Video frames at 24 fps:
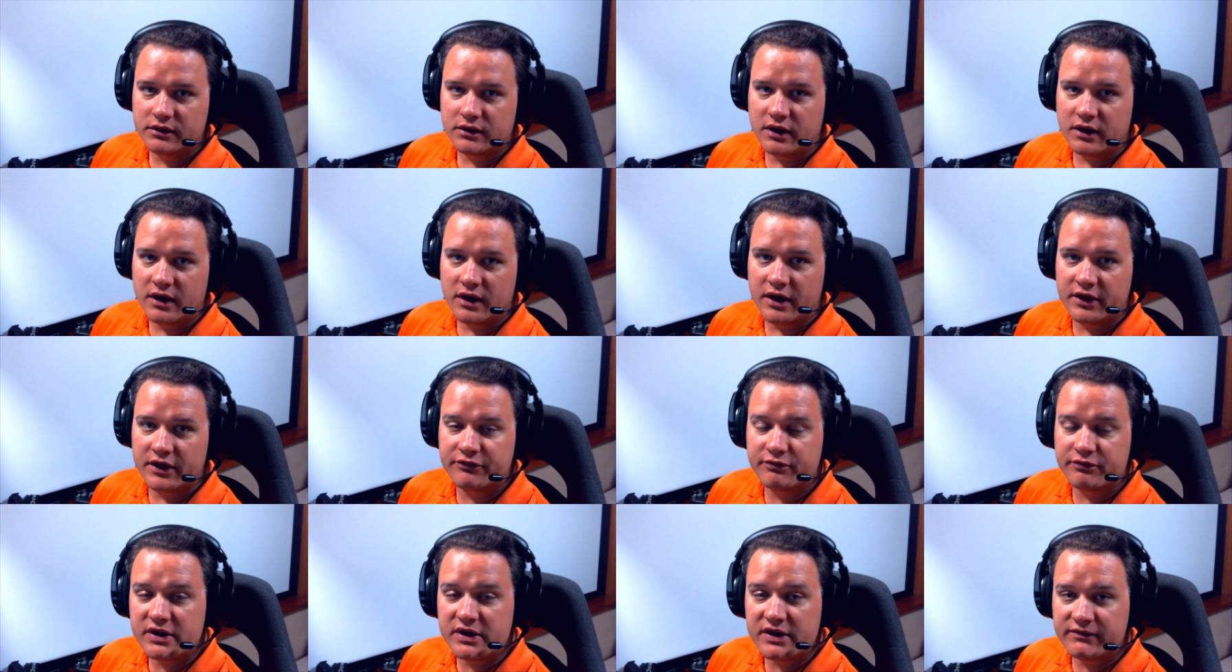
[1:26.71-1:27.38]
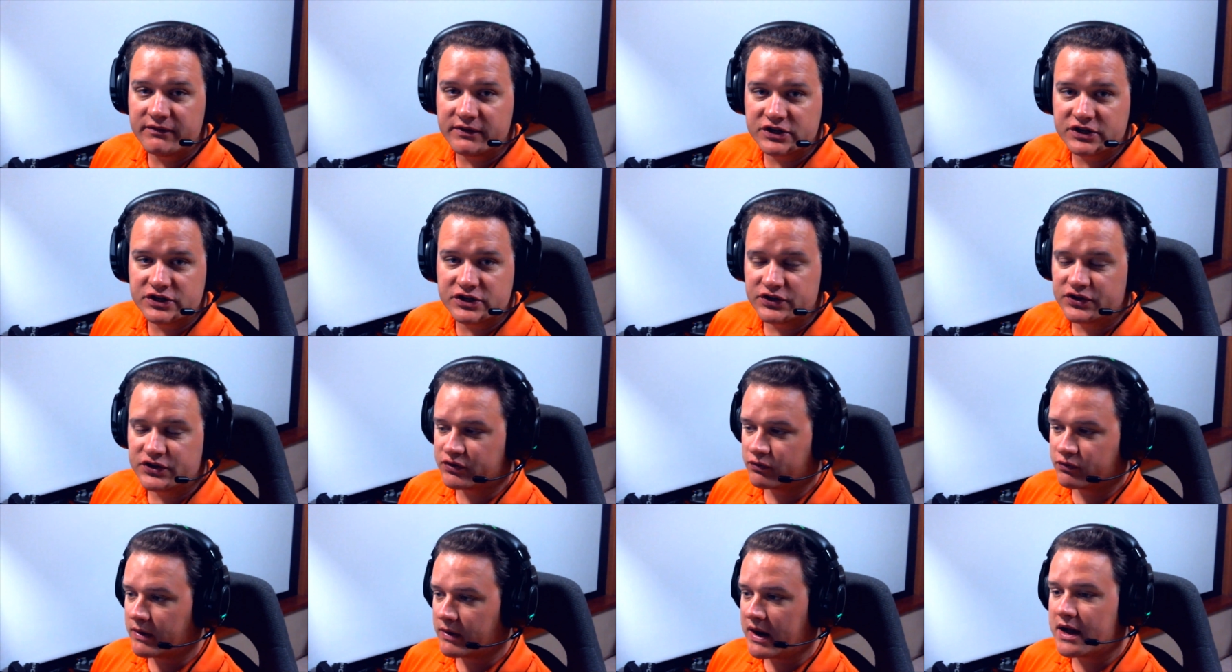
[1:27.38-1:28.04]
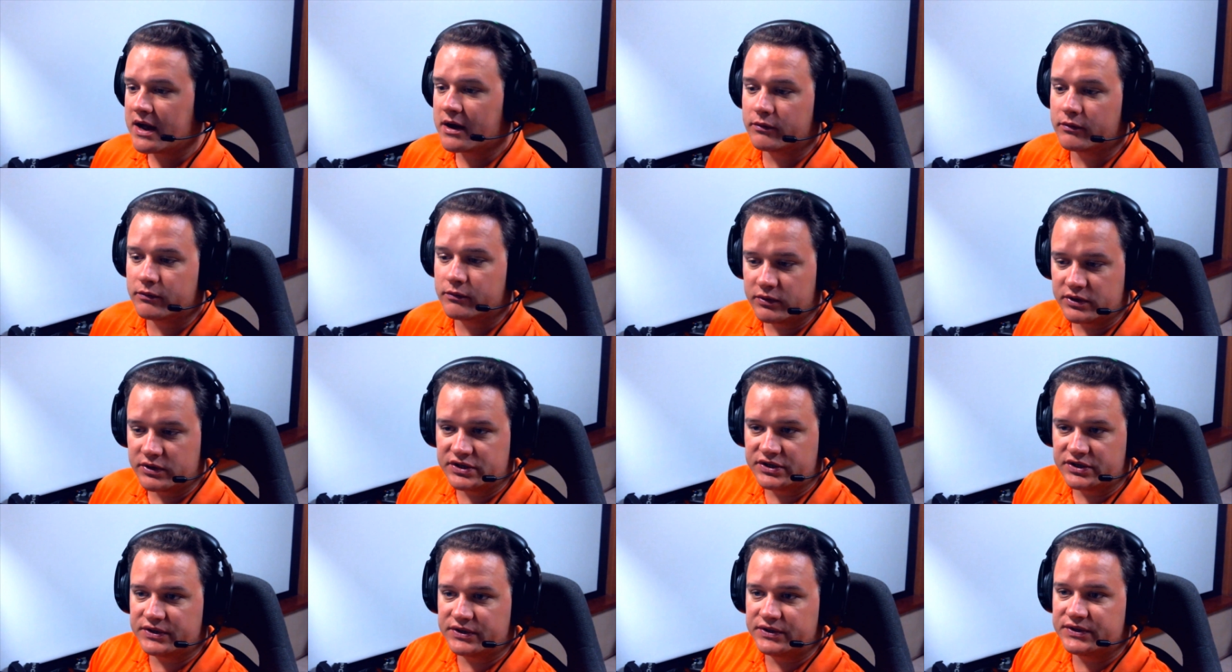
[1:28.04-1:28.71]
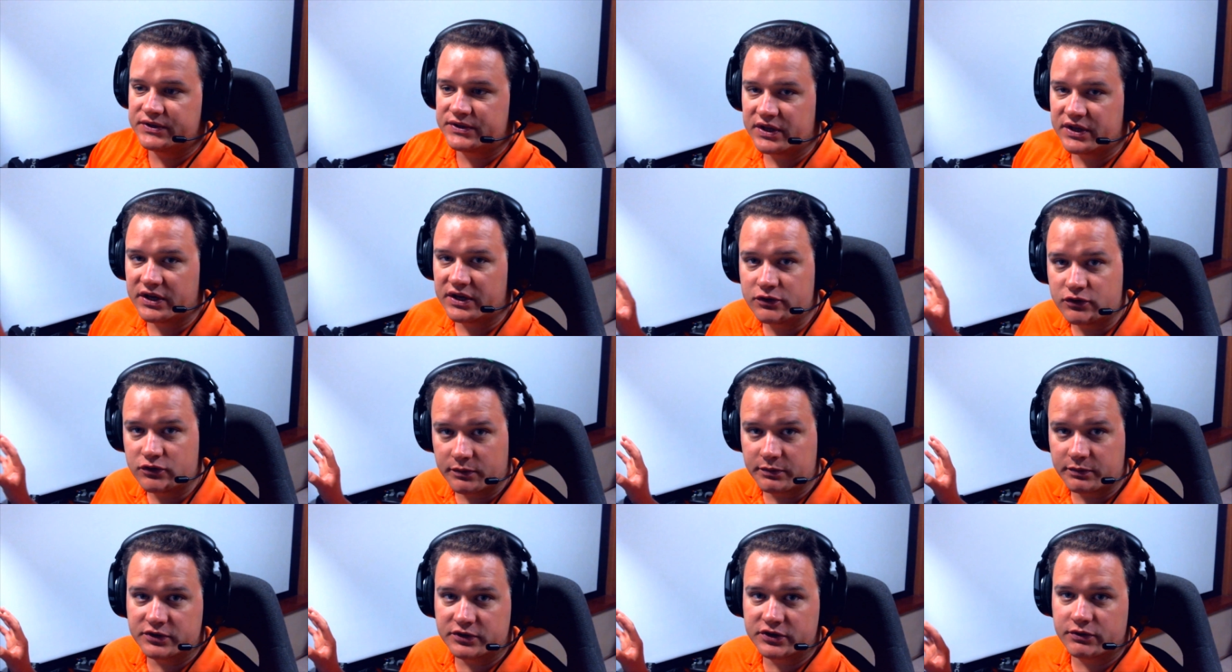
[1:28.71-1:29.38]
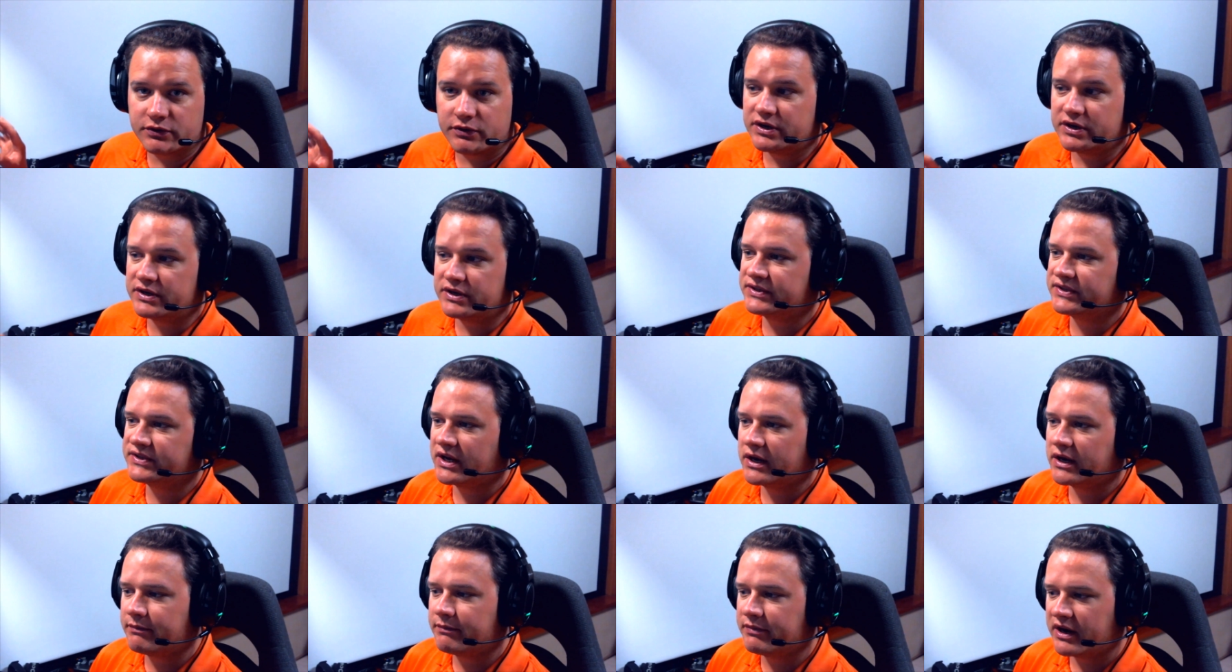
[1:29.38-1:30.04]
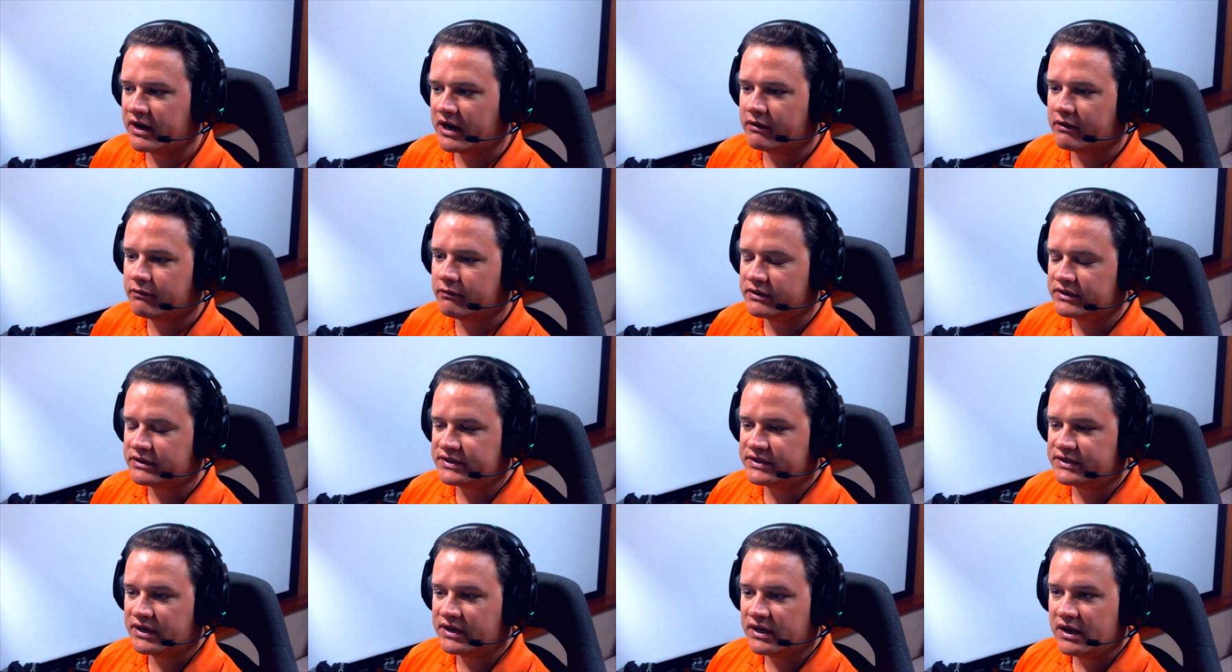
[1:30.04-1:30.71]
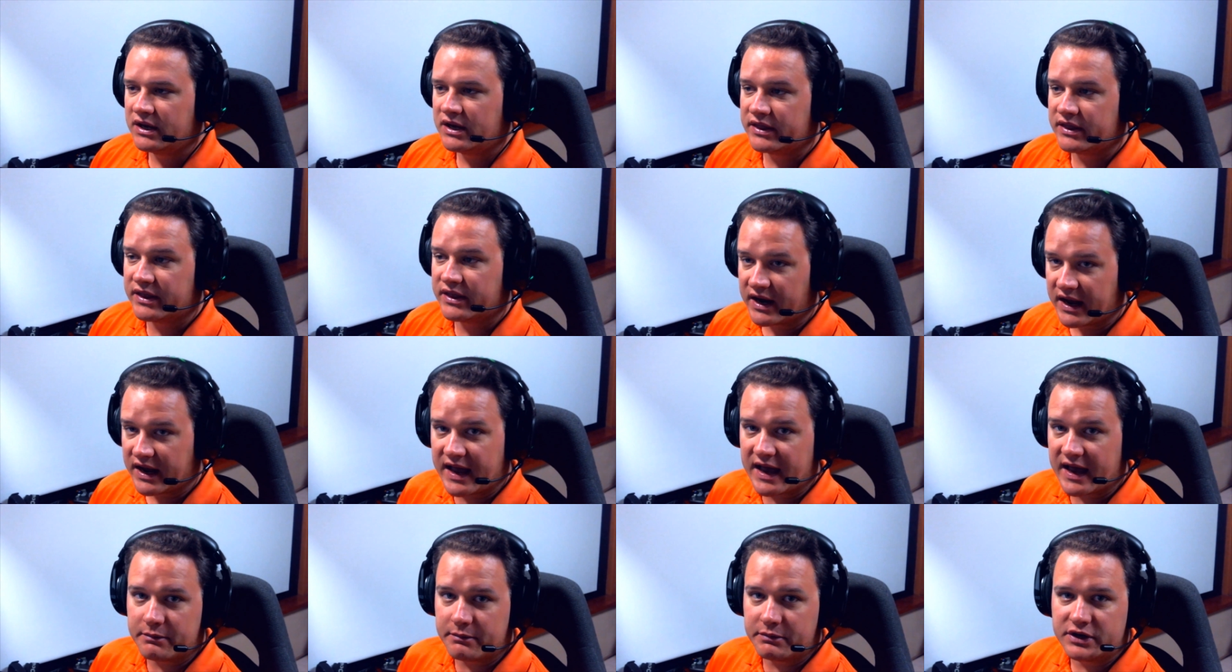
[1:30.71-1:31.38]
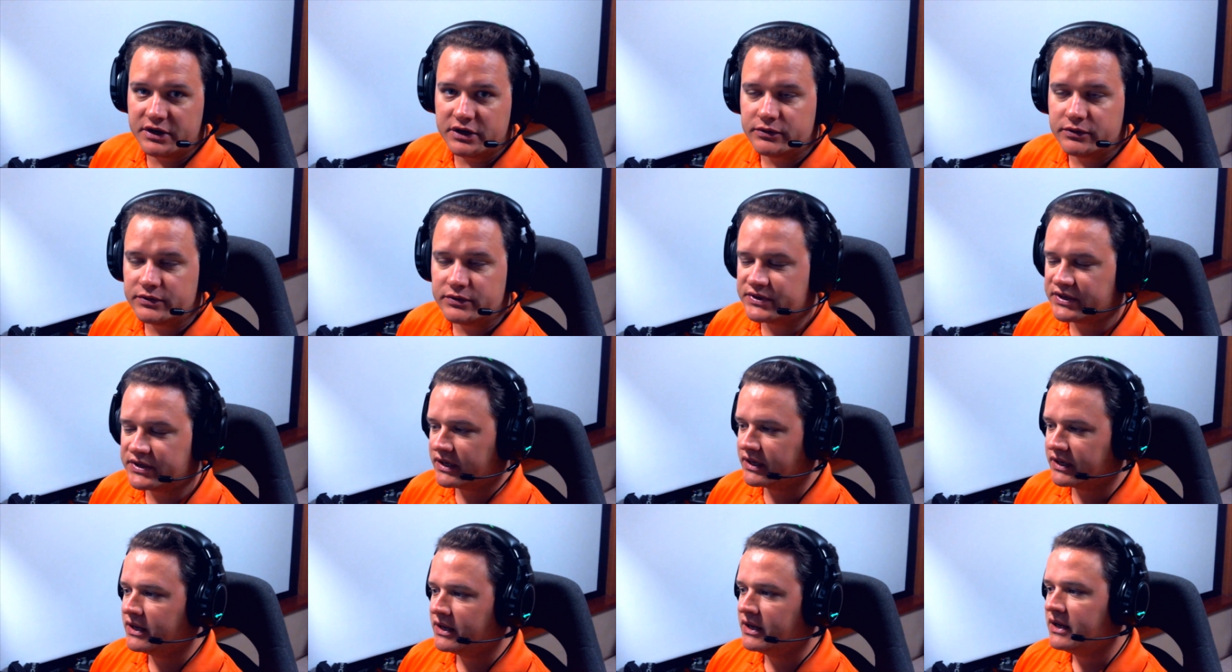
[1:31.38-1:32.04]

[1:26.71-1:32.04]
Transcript: 3D Vision Surround, which is the triple screen setup that I have been using,